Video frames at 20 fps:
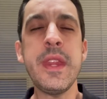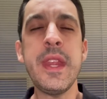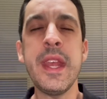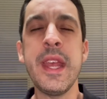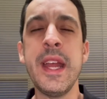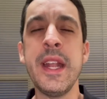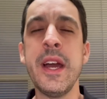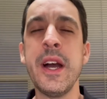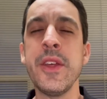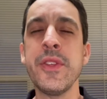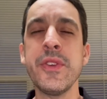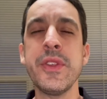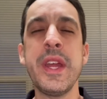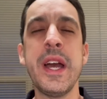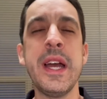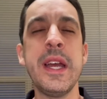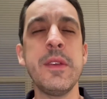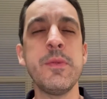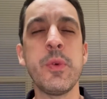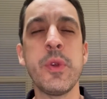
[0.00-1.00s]
and other
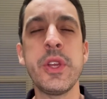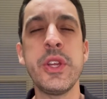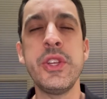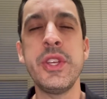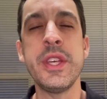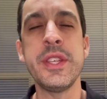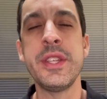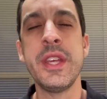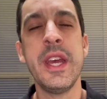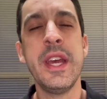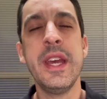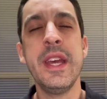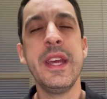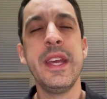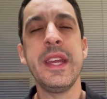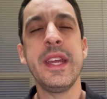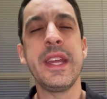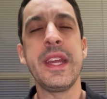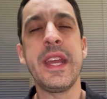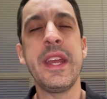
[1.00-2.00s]
times where you just
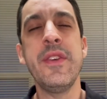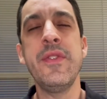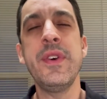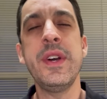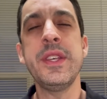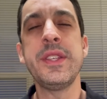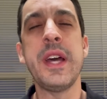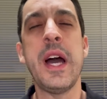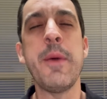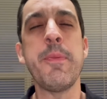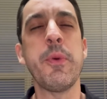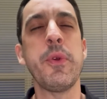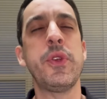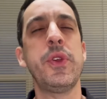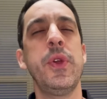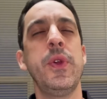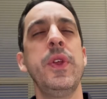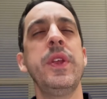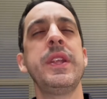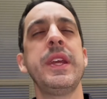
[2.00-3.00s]
give us
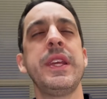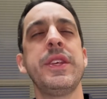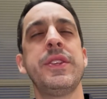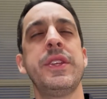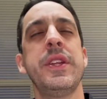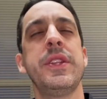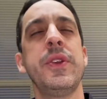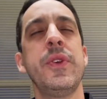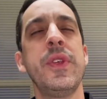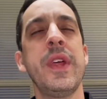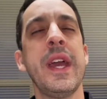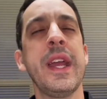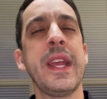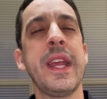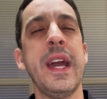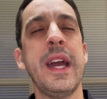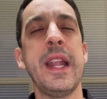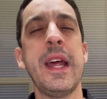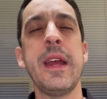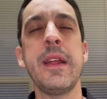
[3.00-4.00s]
opportunities to do that.
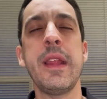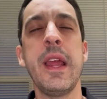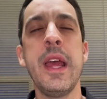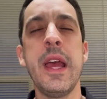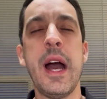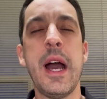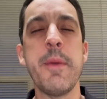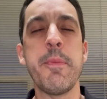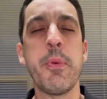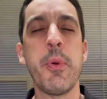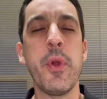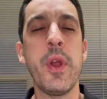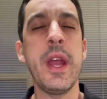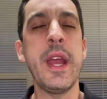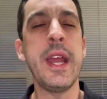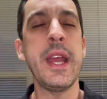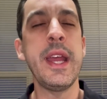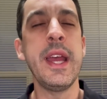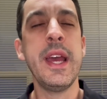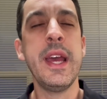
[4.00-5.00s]
God, I I
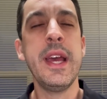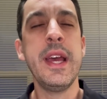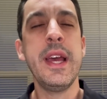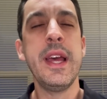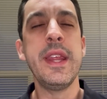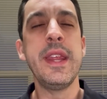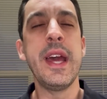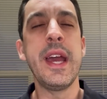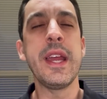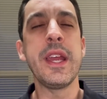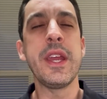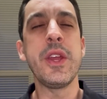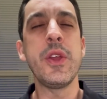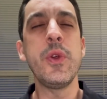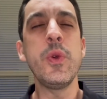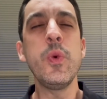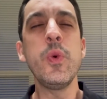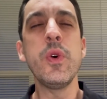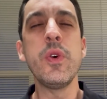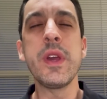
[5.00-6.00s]
pray that
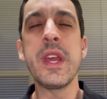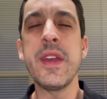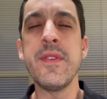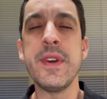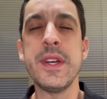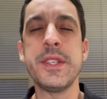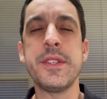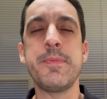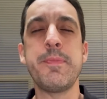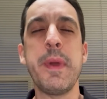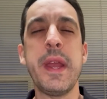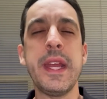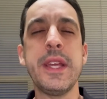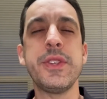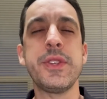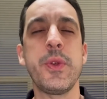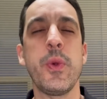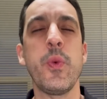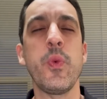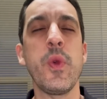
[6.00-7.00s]
you will give us space
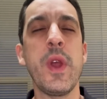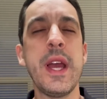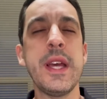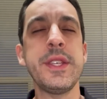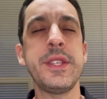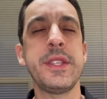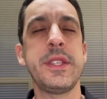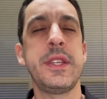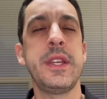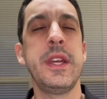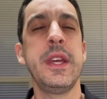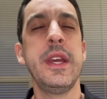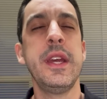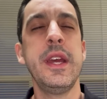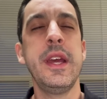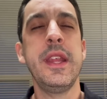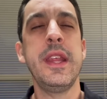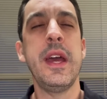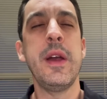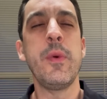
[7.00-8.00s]
to rest,
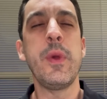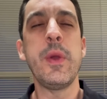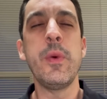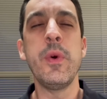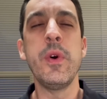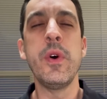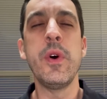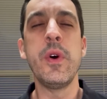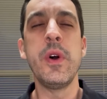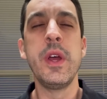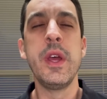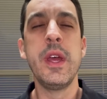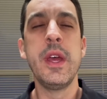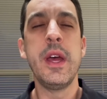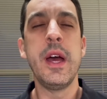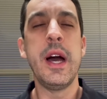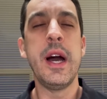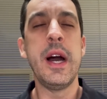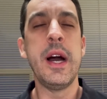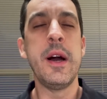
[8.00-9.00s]
that we will.
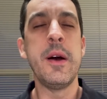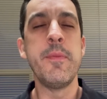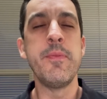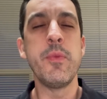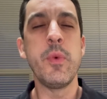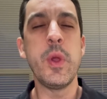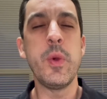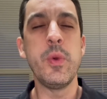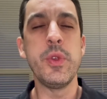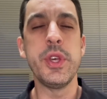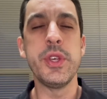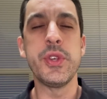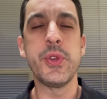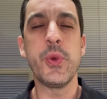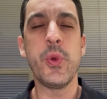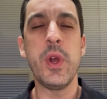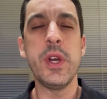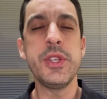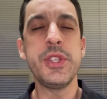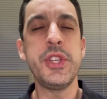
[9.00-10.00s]
Um, we will just
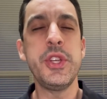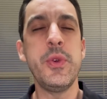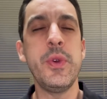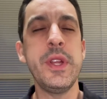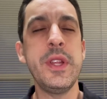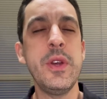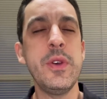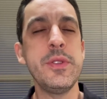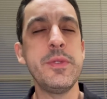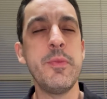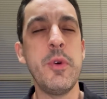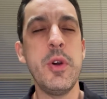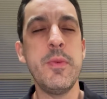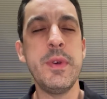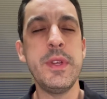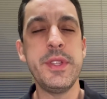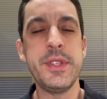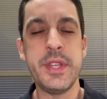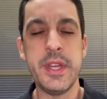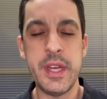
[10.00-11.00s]
trust you in those
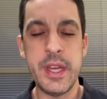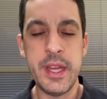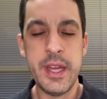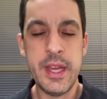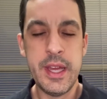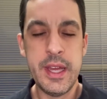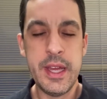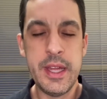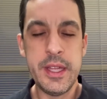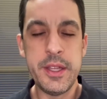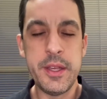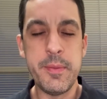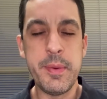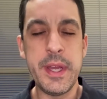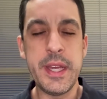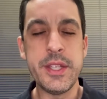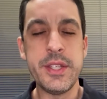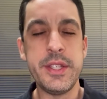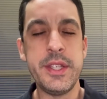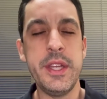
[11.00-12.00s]
moments to to
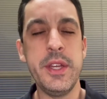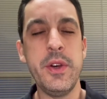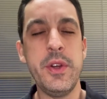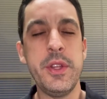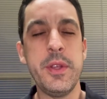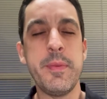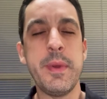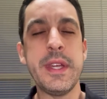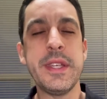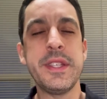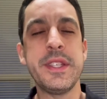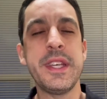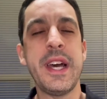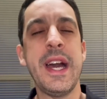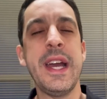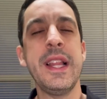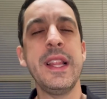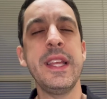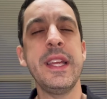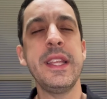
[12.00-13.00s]
be still, to be
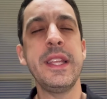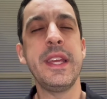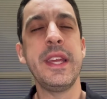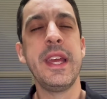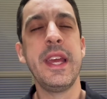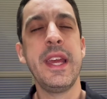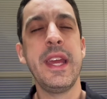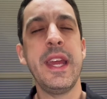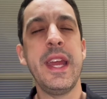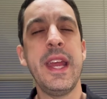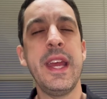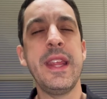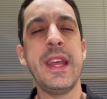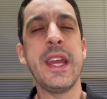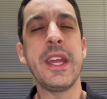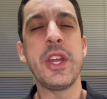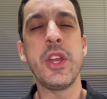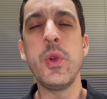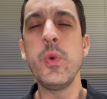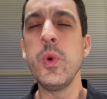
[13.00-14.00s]
silent, and
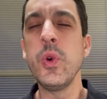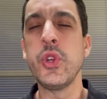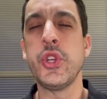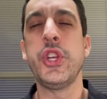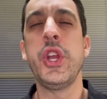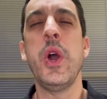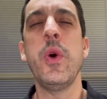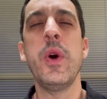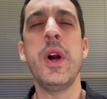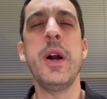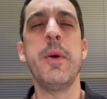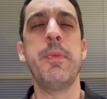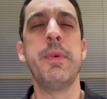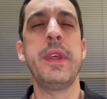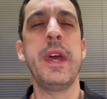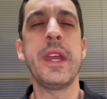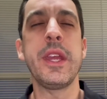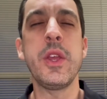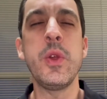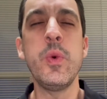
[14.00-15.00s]
that you will show up,
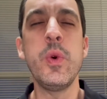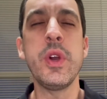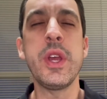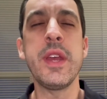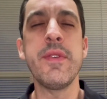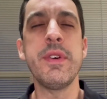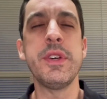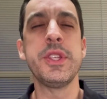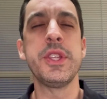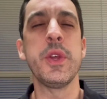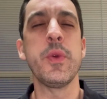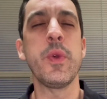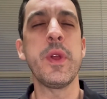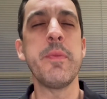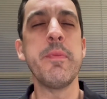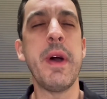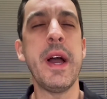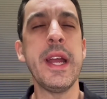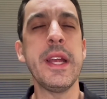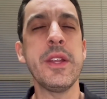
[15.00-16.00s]
that you will give us the
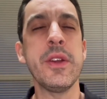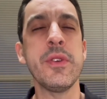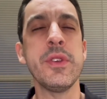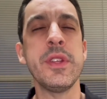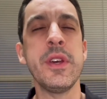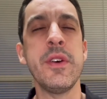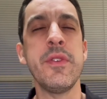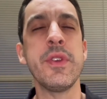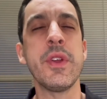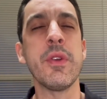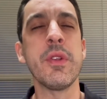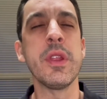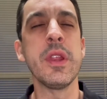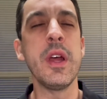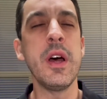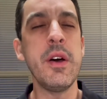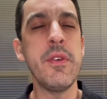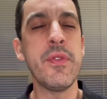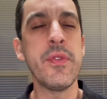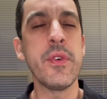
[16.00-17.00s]
reminders of your
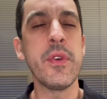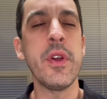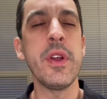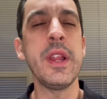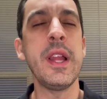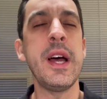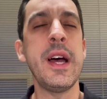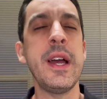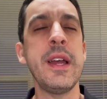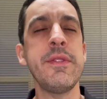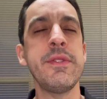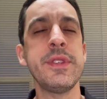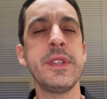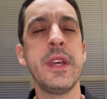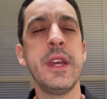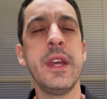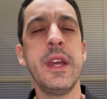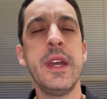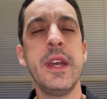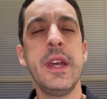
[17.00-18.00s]
love for our lives,
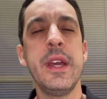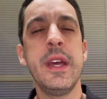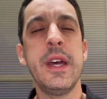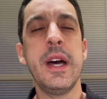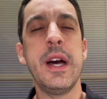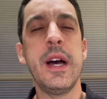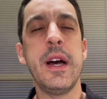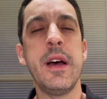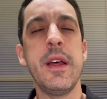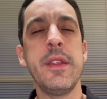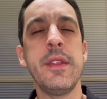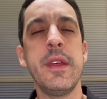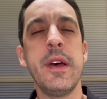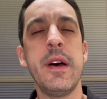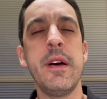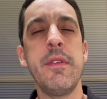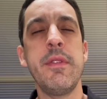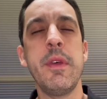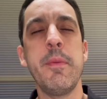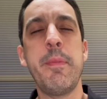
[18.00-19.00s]
uh,
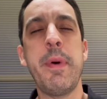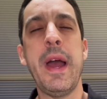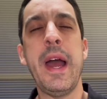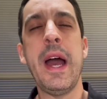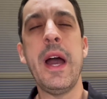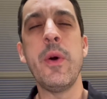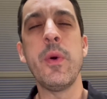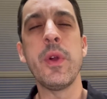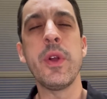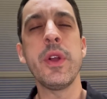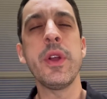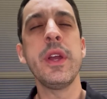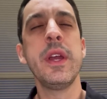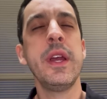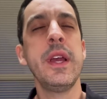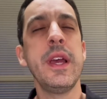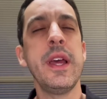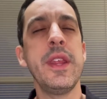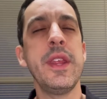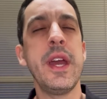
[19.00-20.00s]
of the power
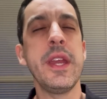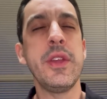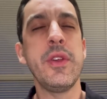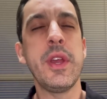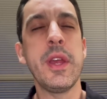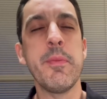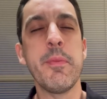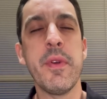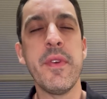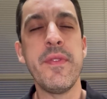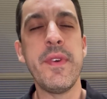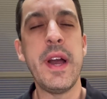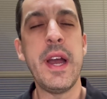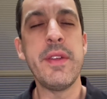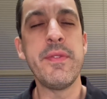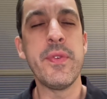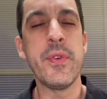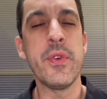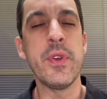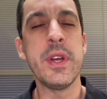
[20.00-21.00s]
that you can
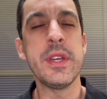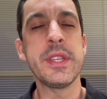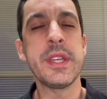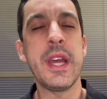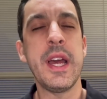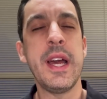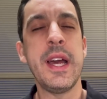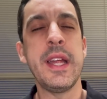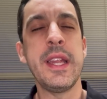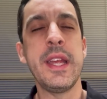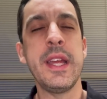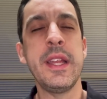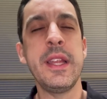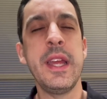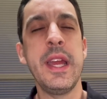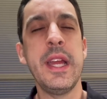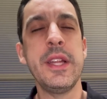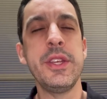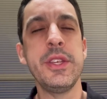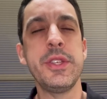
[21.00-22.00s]
provide for us, God, and,
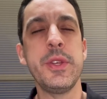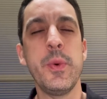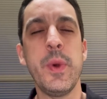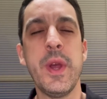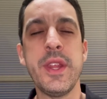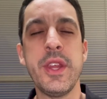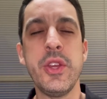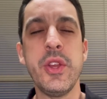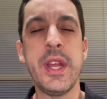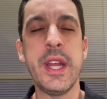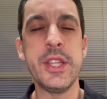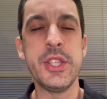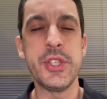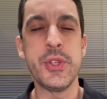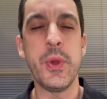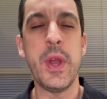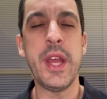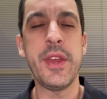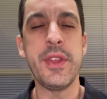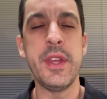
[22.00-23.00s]
and just the way that you can
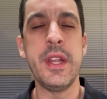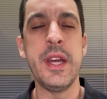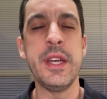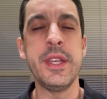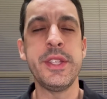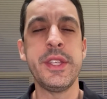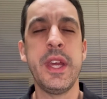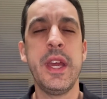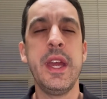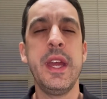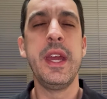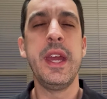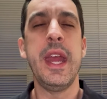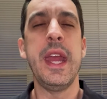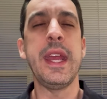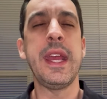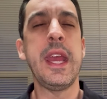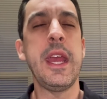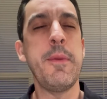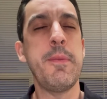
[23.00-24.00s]
strengthen us
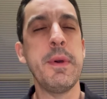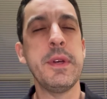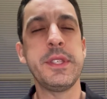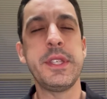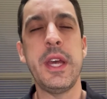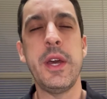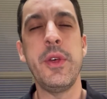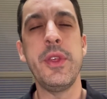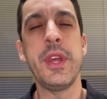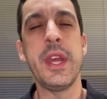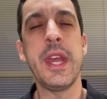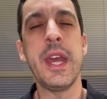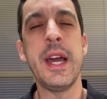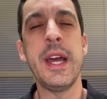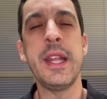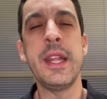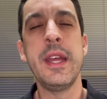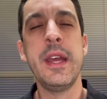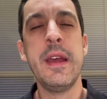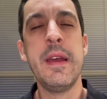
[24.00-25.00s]
and keep us healthy,
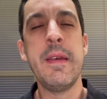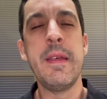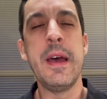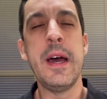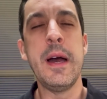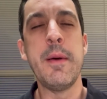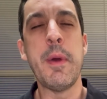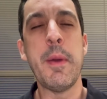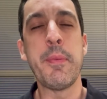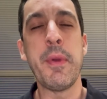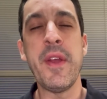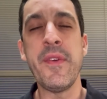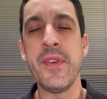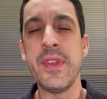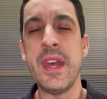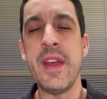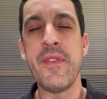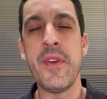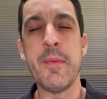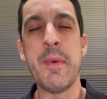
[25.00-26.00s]
God. Um, I pray for
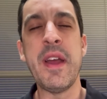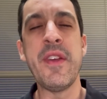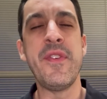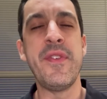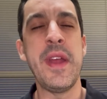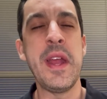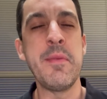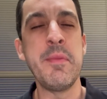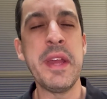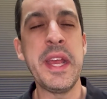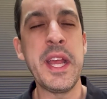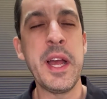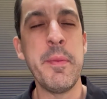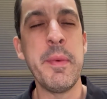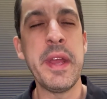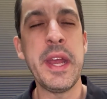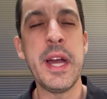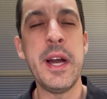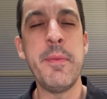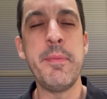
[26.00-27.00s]
that for my family
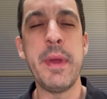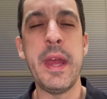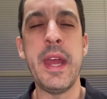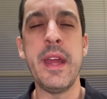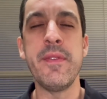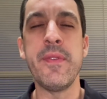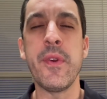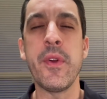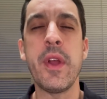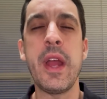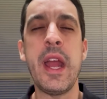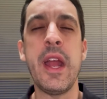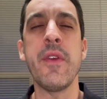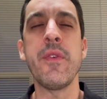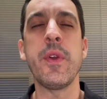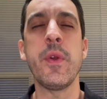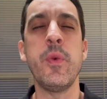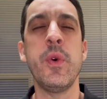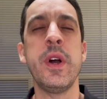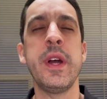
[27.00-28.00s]
coming up and for
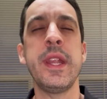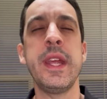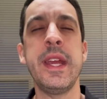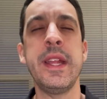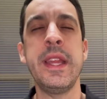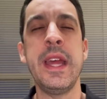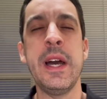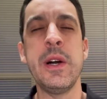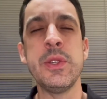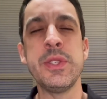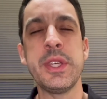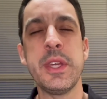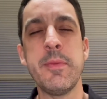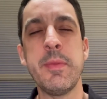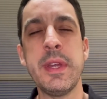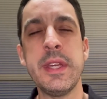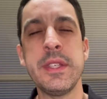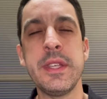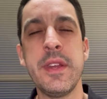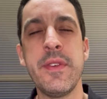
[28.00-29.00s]
everyone in the
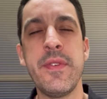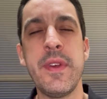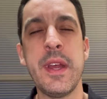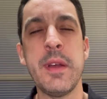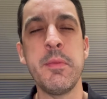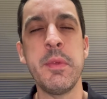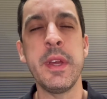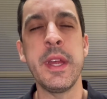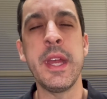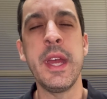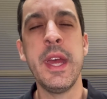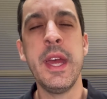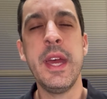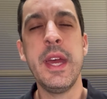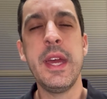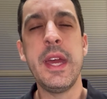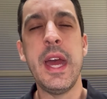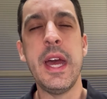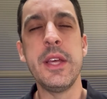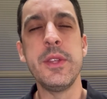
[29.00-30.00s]
LCBC family
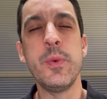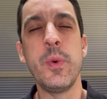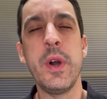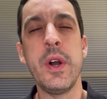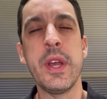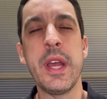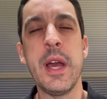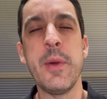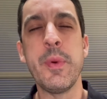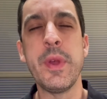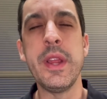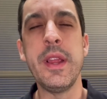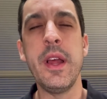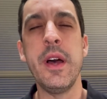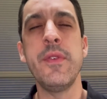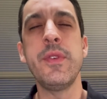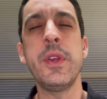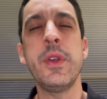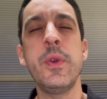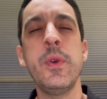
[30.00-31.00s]
as well. God, we
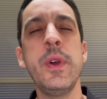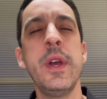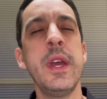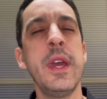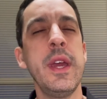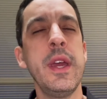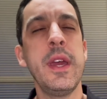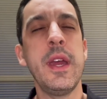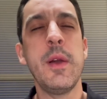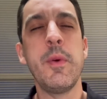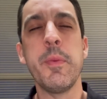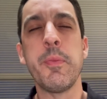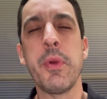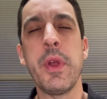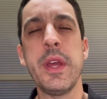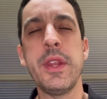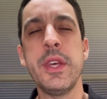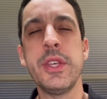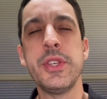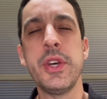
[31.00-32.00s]
love you, and we
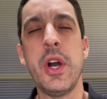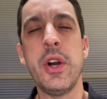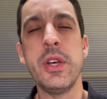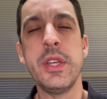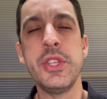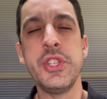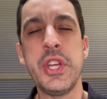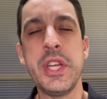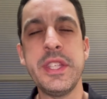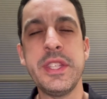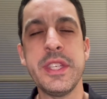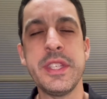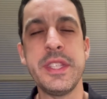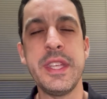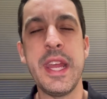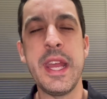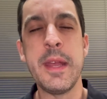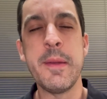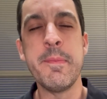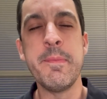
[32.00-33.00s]
pray this all in Jesus'
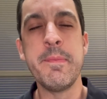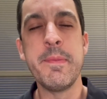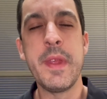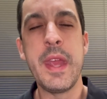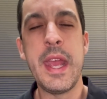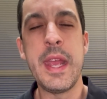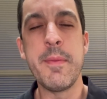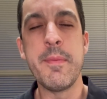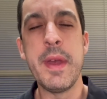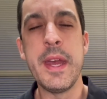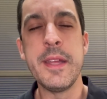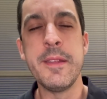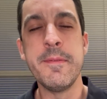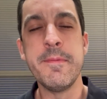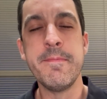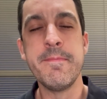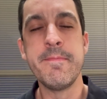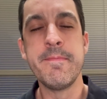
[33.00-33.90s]
name. Amen.